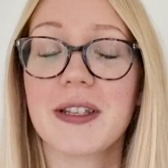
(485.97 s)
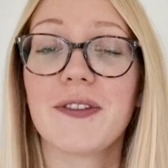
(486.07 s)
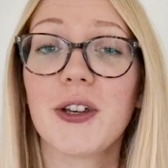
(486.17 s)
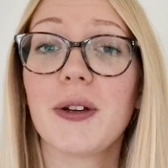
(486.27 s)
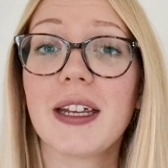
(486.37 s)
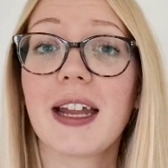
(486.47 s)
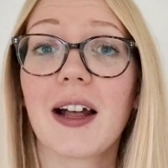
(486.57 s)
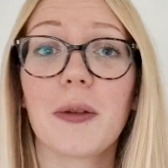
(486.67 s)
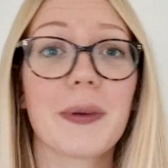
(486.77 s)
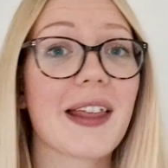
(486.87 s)
if you need
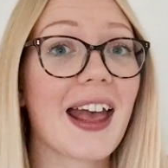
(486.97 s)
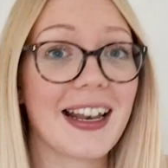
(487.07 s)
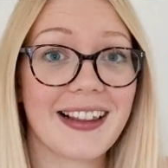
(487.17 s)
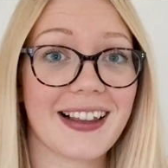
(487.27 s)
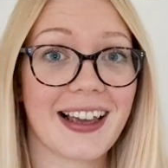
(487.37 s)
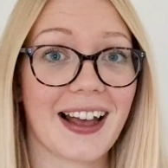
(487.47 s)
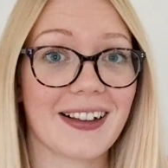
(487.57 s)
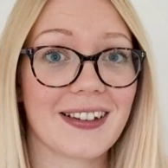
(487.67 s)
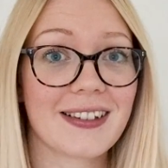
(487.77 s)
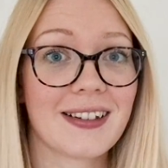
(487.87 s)
help with anything
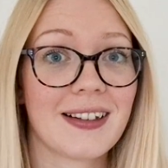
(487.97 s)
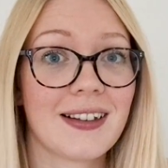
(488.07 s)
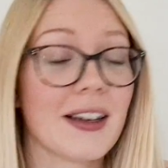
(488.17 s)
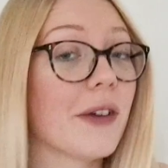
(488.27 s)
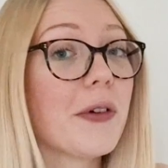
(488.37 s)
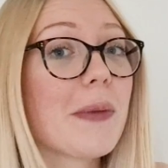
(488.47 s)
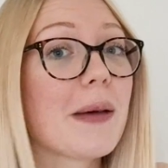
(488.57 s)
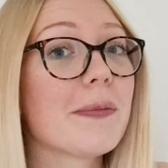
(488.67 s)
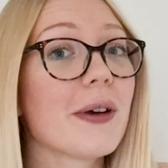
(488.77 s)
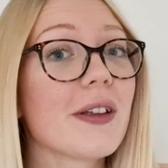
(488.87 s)
else. And
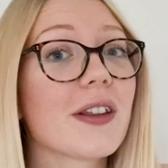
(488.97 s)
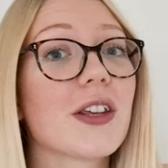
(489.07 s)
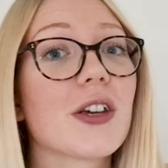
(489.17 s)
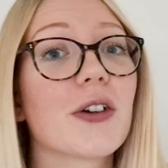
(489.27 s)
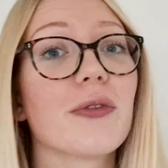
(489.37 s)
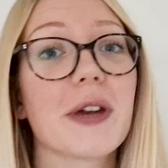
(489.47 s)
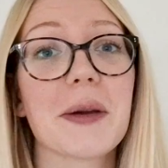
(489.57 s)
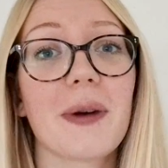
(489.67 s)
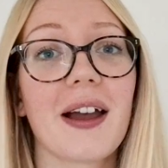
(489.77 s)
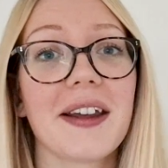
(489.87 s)
remember that you can
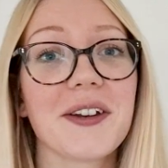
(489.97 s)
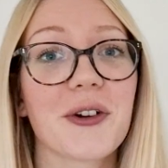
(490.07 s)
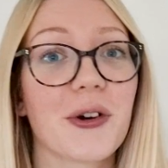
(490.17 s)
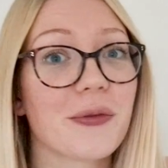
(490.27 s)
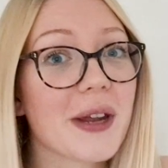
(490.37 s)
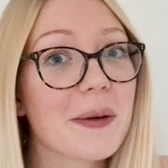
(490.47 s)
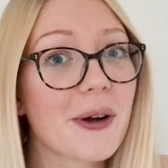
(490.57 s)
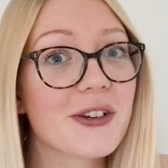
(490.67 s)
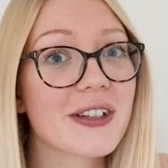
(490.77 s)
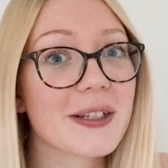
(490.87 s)
rewind or
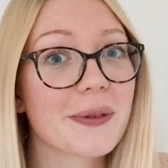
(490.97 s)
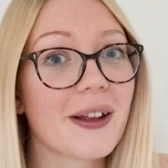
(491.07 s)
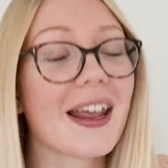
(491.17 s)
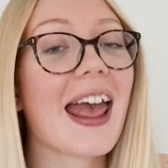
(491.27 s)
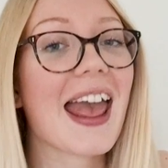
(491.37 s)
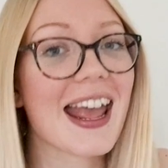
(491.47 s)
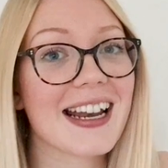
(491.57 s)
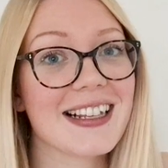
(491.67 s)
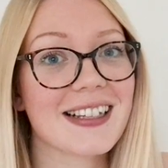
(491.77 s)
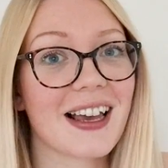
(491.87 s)
rewatch this one at
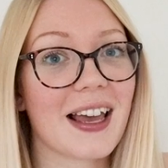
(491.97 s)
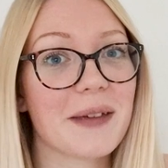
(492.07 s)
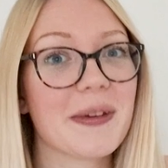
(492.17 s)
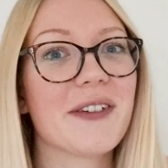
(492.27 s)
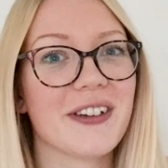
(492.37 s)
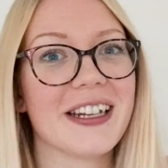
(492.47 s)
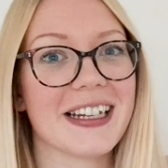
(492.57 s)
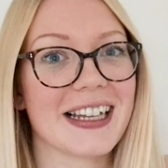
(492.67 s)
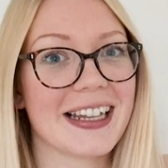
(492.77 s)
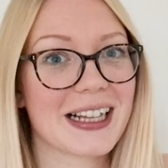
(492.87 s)
any time if you need
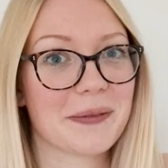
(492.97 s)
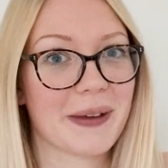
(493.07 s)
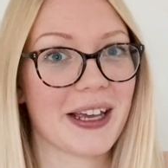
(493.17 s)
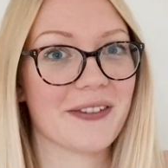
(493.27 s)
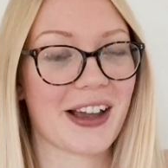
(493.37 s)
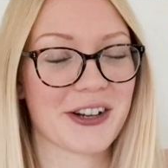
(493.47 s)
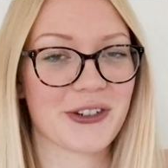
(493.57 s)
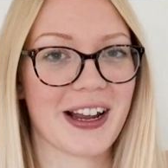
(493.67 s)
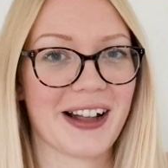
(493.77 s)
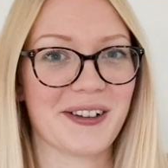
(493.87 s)
a little bit of
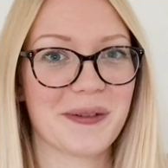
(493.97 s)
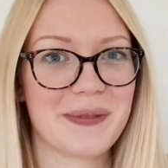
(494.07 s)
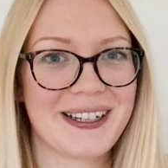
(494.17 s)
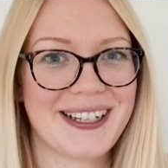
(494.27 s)
extra help.